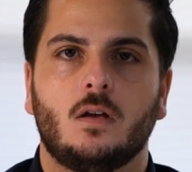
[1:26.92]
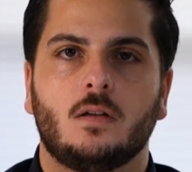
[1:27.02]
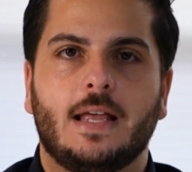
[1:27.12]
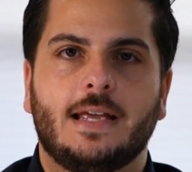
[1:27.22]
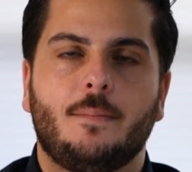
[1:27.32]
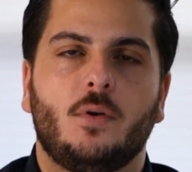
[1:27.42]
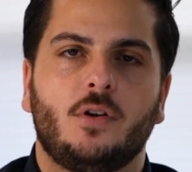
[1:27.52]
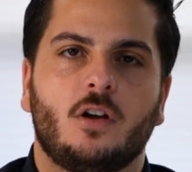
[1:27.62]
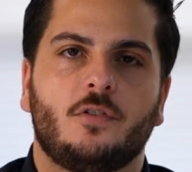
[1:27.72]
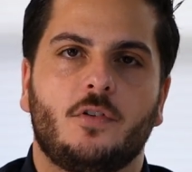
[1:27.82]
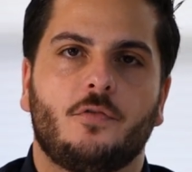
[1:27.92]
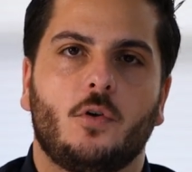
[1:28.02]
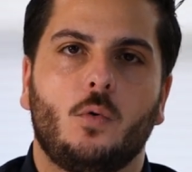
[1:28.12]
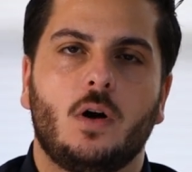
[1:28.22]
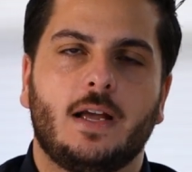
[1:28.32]
Taking money out of your
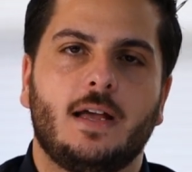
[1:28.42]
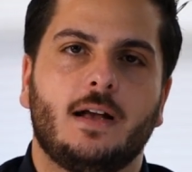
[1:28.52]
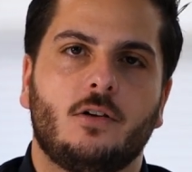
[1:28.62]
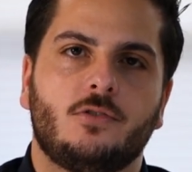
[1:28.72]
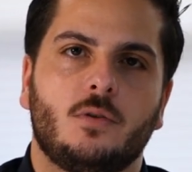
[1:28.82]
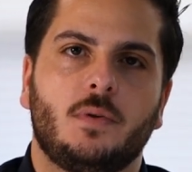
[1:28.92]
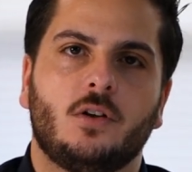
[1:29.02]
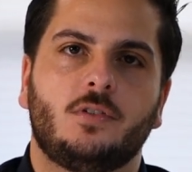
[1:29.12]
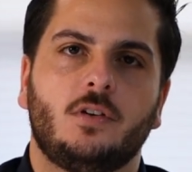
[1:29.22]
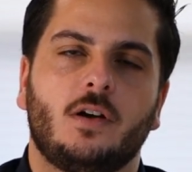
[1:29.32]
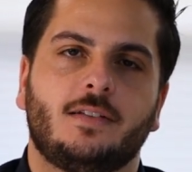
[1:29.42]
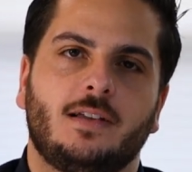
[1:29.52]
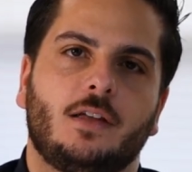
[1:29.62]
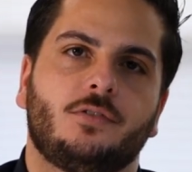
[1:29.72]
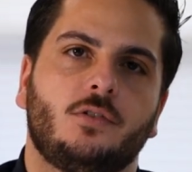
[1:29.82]
401k account should be considered as a
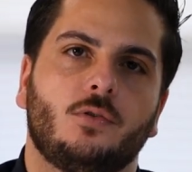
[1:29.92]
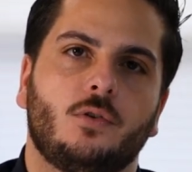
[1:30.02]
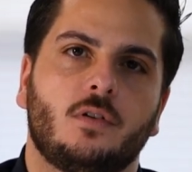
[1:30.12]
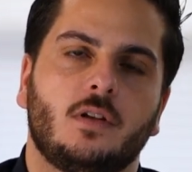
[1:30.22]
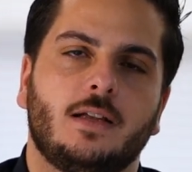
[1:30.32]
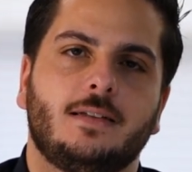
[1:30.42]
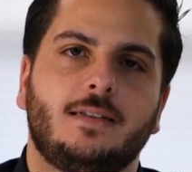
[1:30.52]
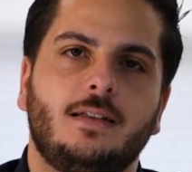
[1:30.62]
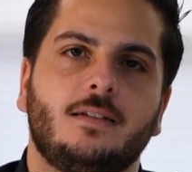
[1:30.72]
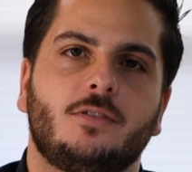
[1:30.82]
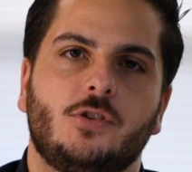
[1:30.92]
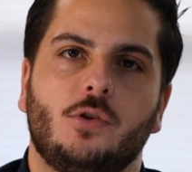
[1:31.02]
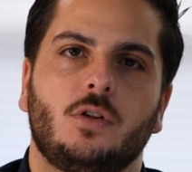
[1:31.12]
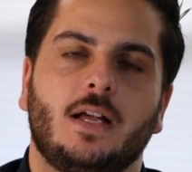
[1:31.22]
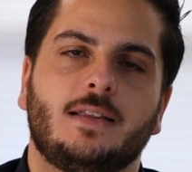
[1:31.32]
last resort since
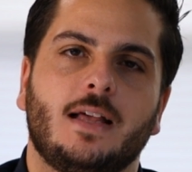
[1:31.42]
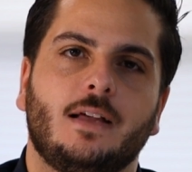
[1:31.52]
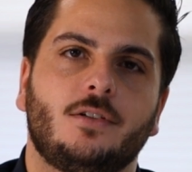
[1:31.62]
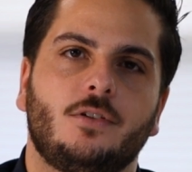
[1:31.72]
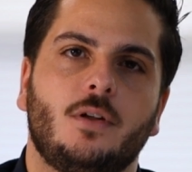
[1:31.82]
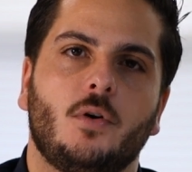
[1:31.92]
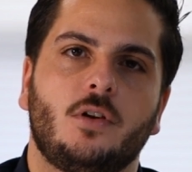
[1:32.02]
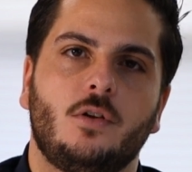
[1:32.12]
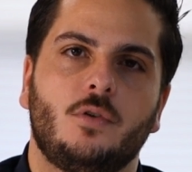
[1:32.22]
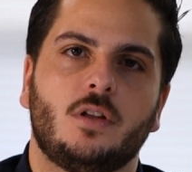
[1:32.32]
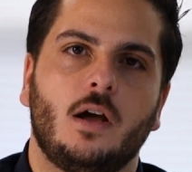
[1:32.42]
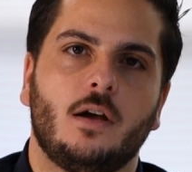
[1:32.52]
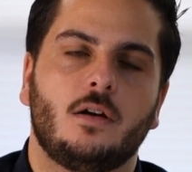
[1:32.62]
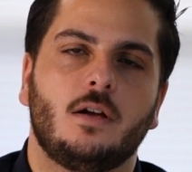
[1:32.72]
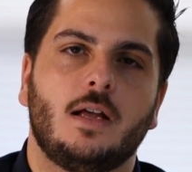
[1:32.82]
you'll get taxed on the money you
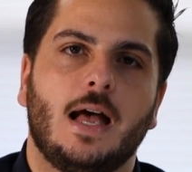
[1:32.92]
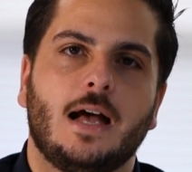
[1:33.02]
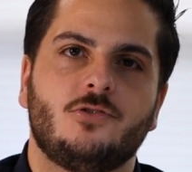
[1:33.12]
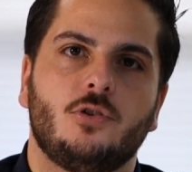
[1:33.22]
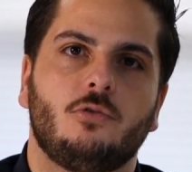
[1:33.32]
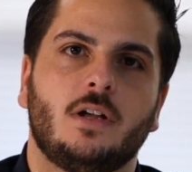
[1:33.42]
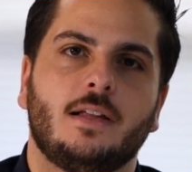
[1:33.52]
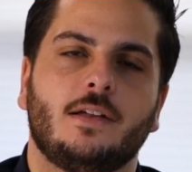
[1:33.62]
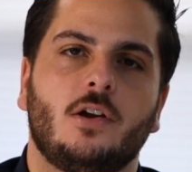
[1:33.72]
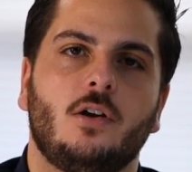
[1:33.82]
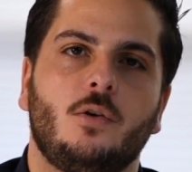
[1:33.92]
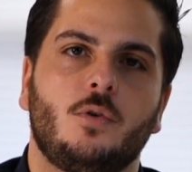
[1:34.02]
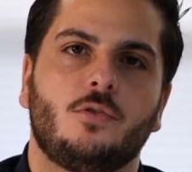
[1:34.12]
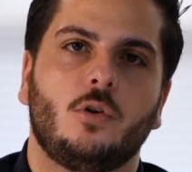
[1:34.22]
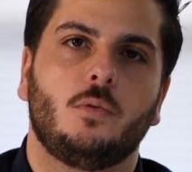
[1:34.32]
retire and you'll get an early
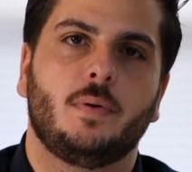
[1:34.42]
withdrawal